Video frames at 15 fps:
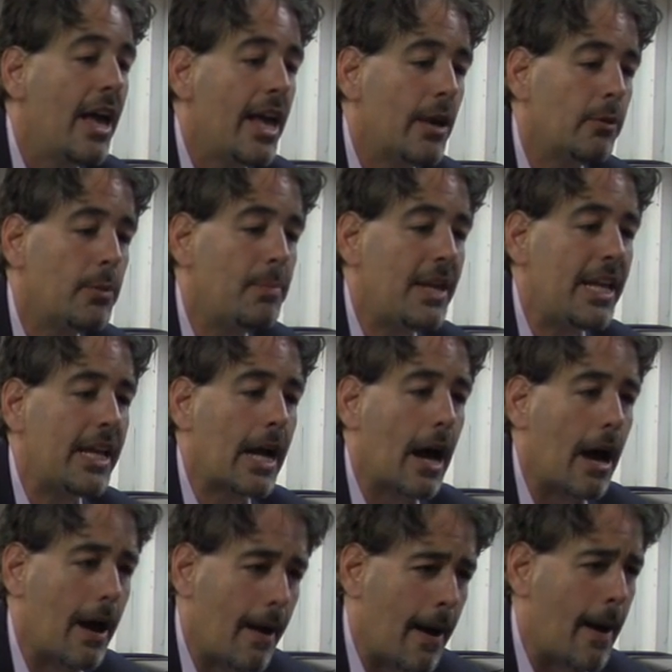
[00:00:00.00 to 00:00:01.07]
it would be
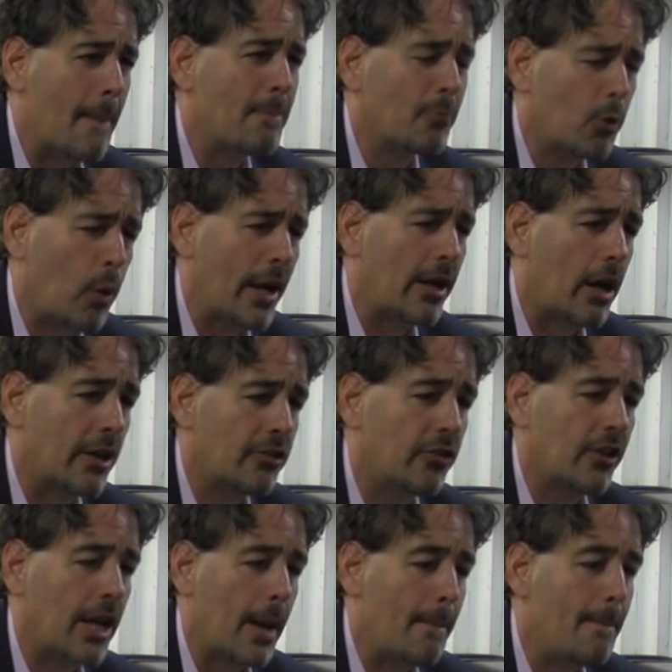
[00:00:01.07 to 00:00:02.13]
quite
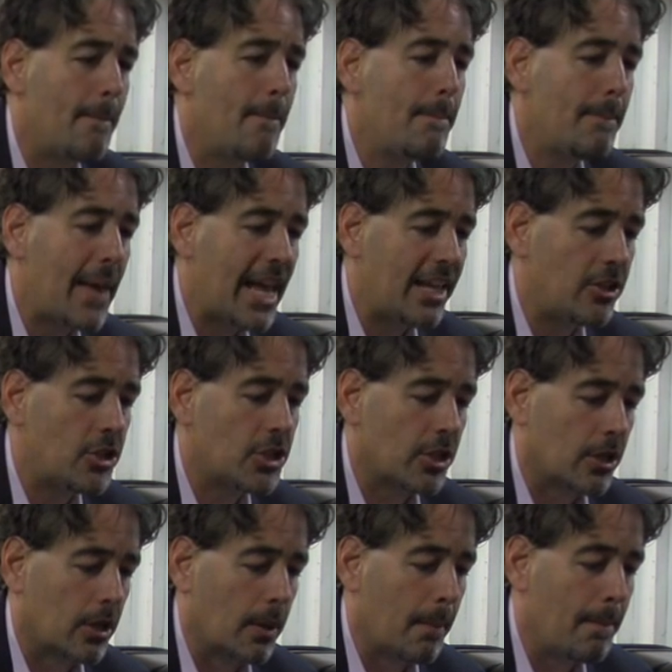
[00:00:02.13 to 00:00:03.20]
honestly a major,